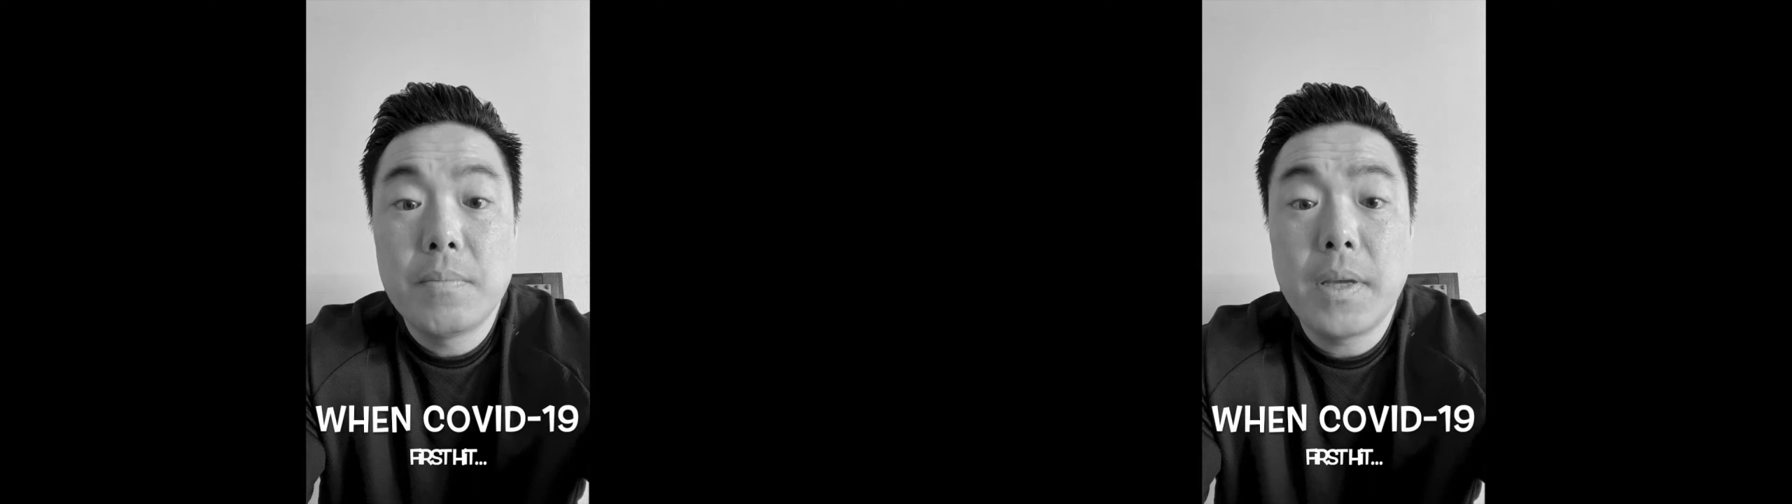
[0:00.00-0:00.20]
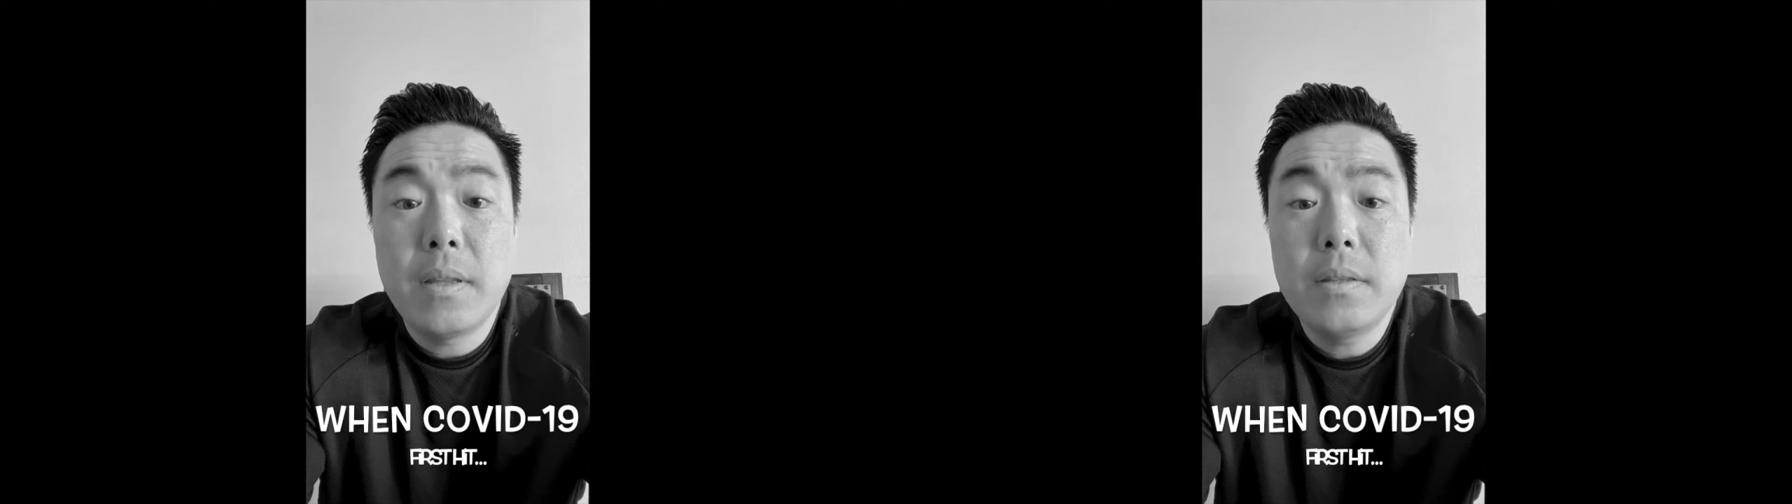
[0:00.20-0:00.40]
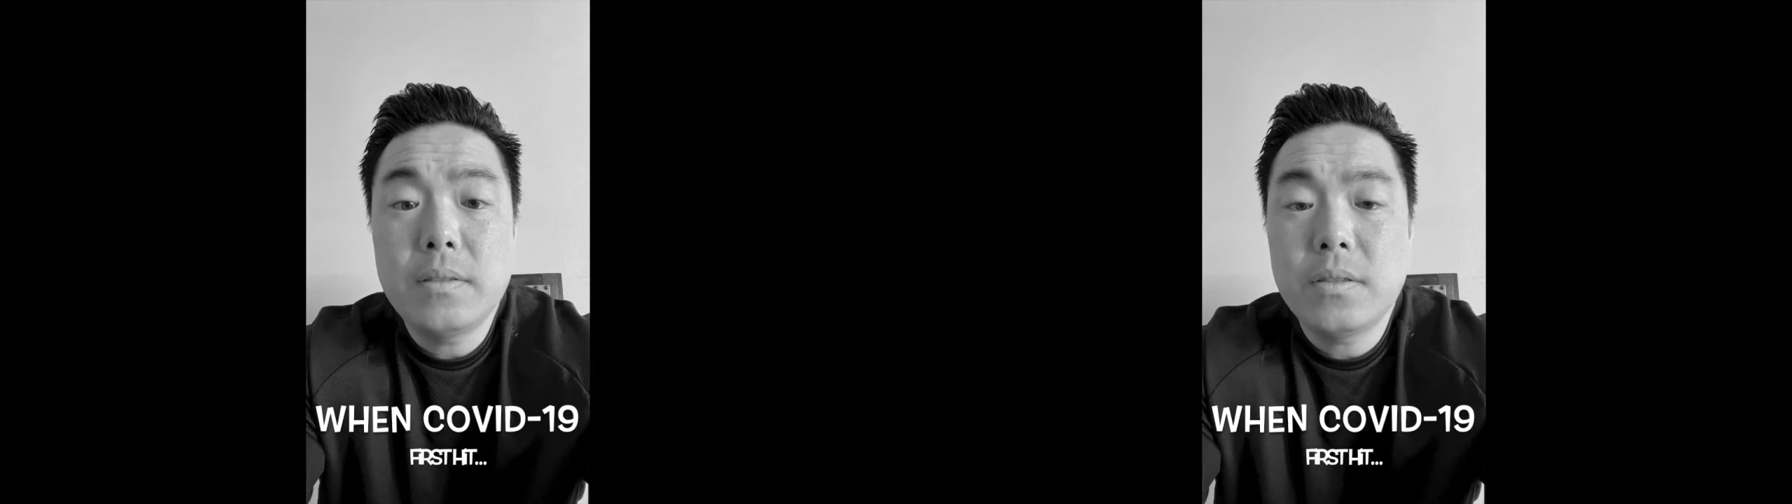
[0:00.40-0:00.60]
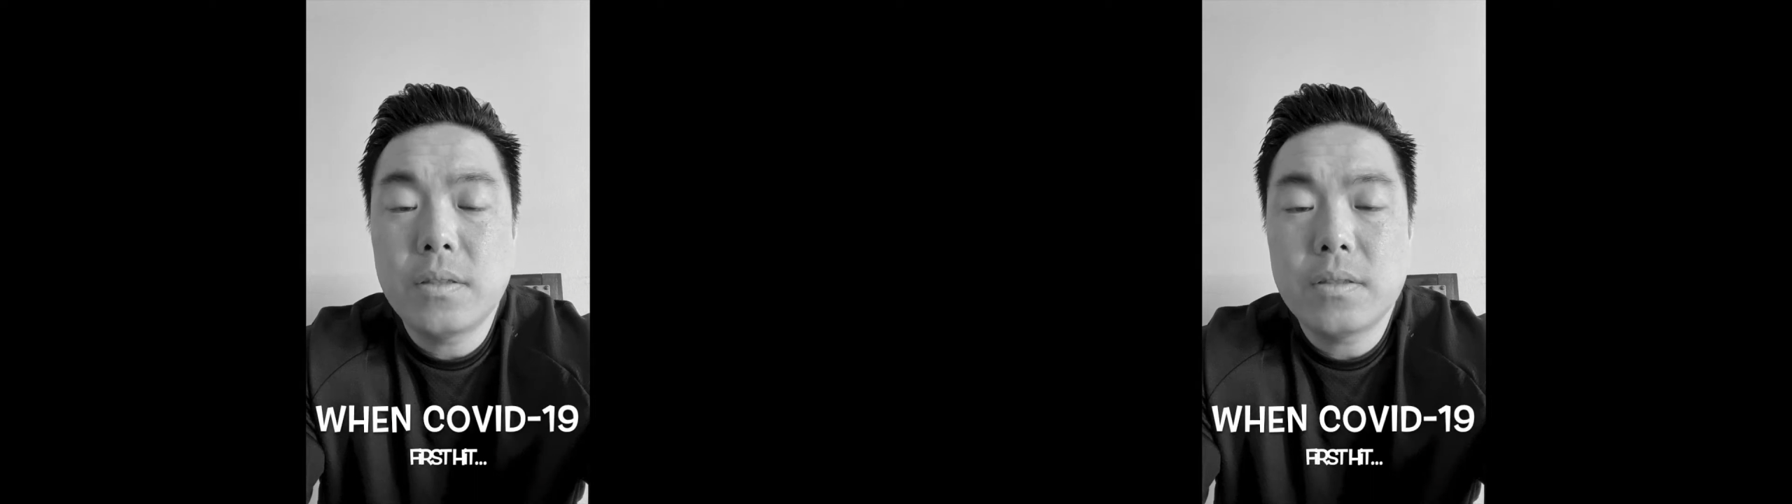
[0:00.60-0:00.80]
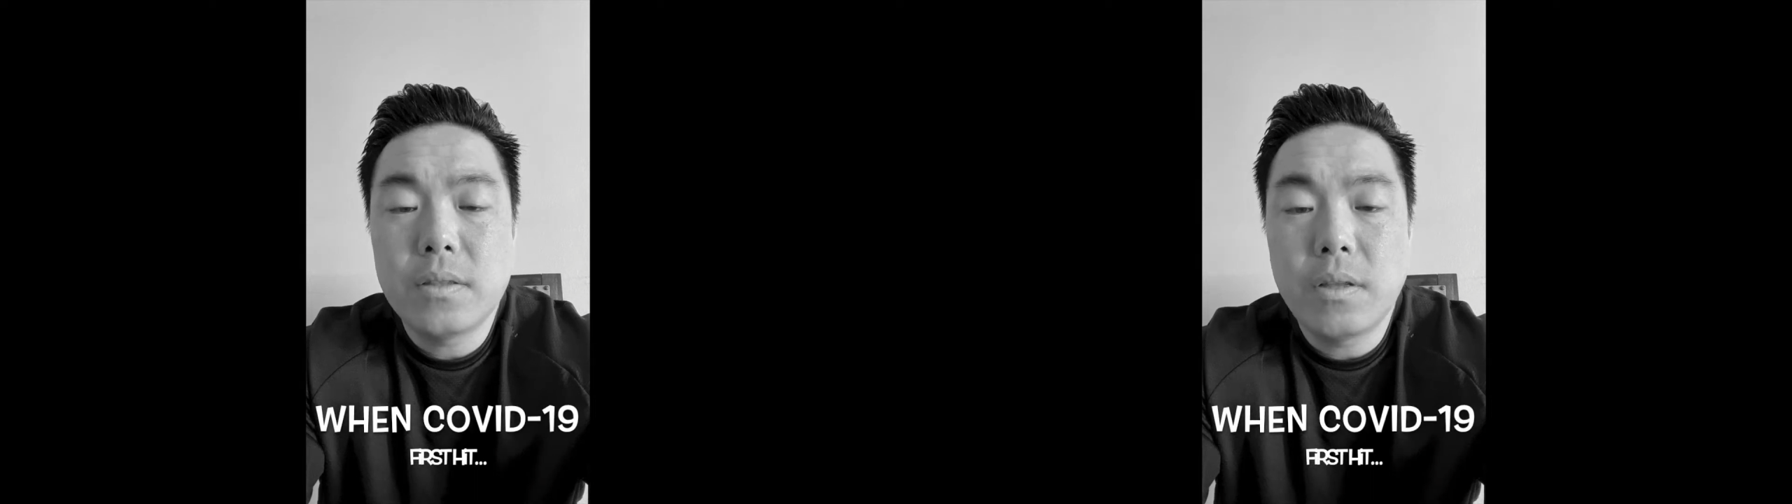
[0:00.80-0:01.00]
Man, this is
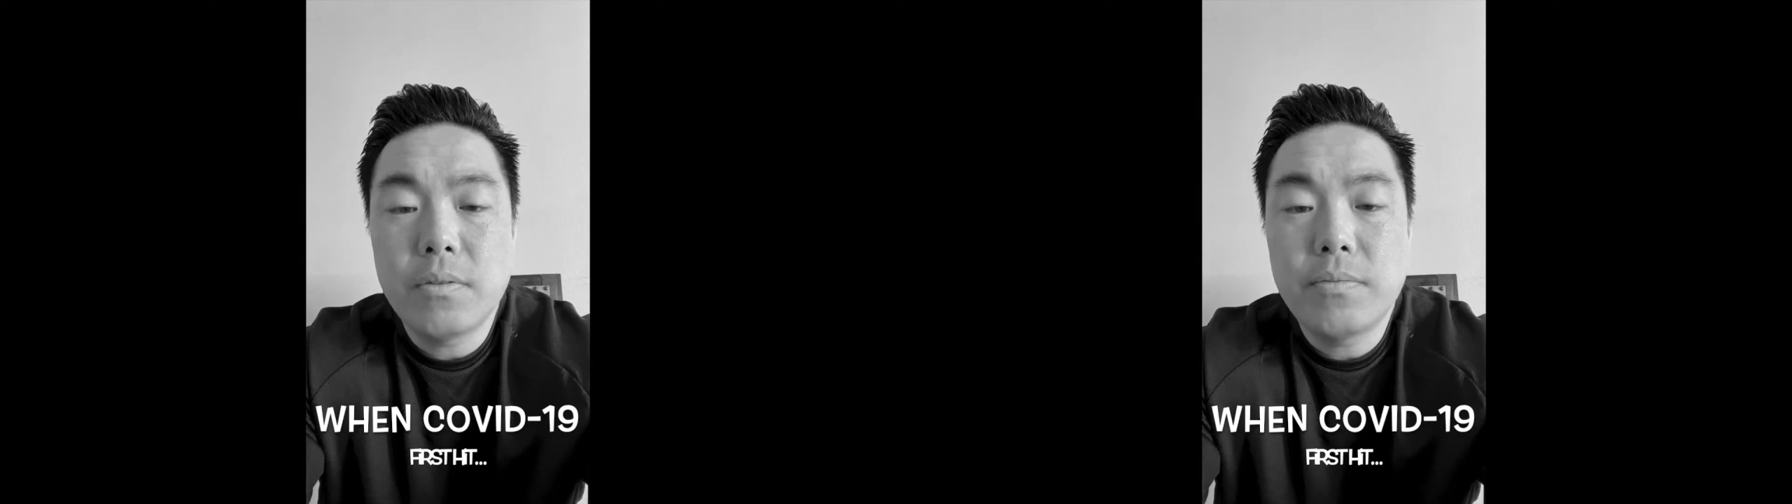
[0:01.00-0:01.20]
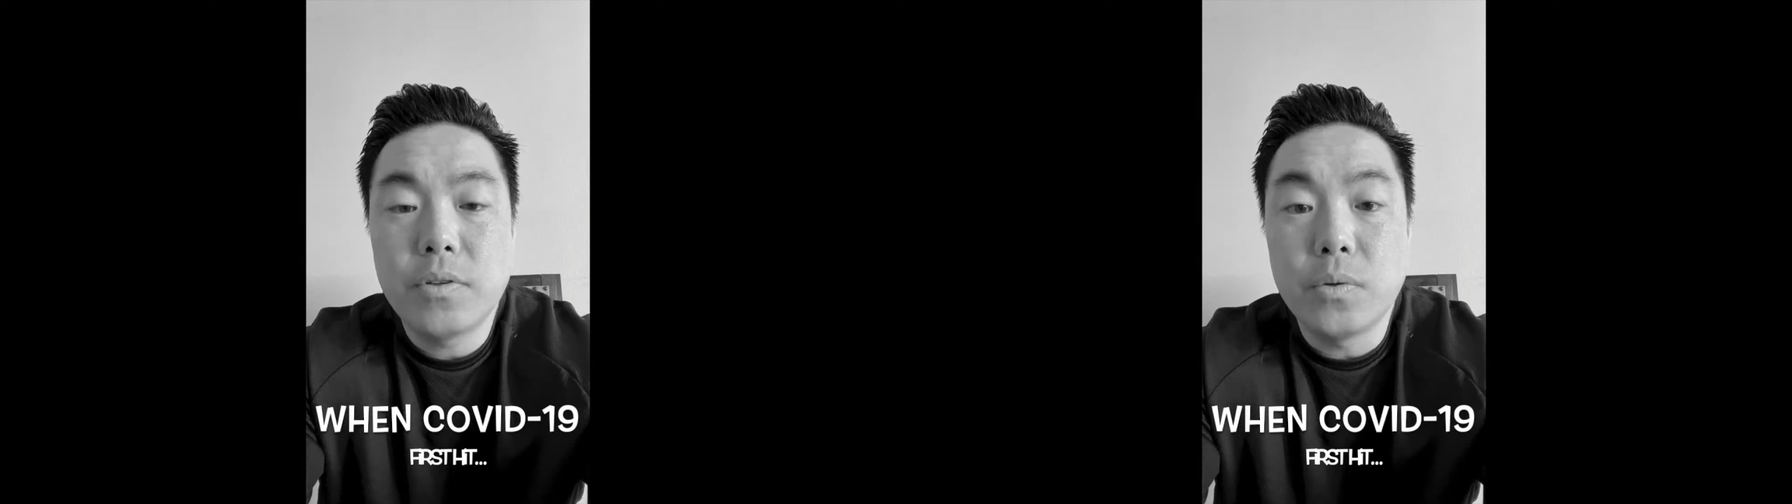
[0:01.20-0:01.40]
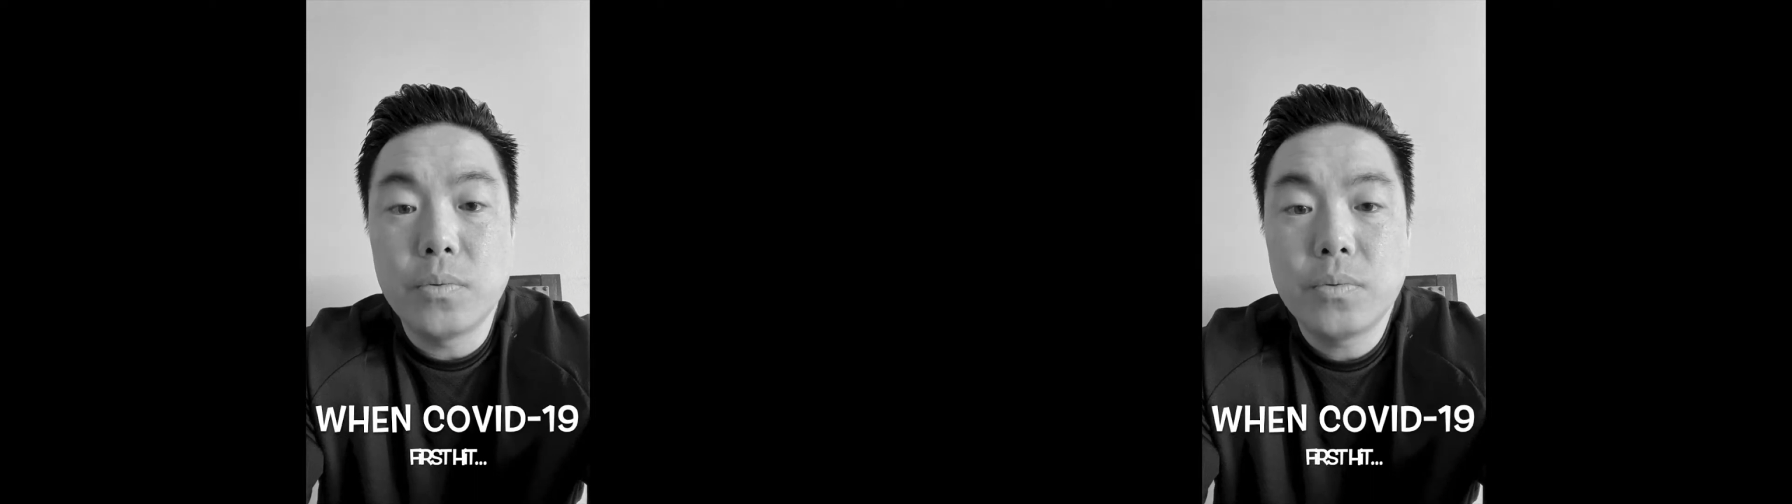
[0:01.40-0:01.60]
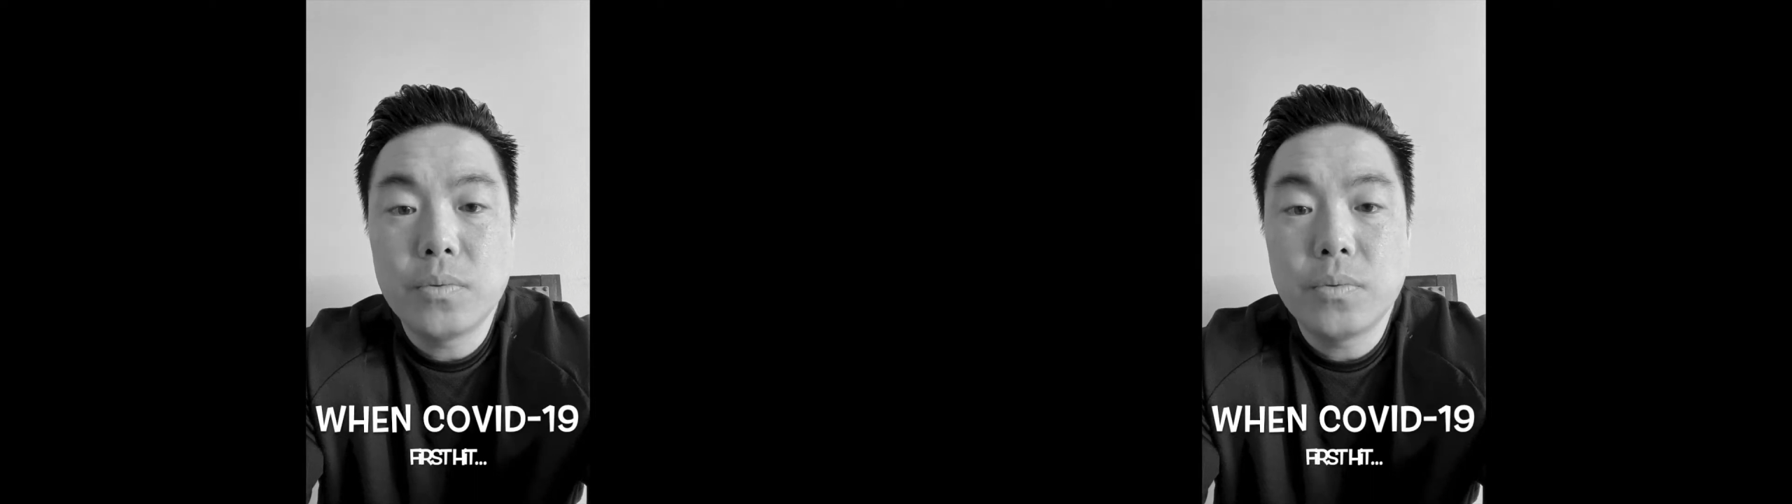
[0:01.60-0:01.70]
just another flu.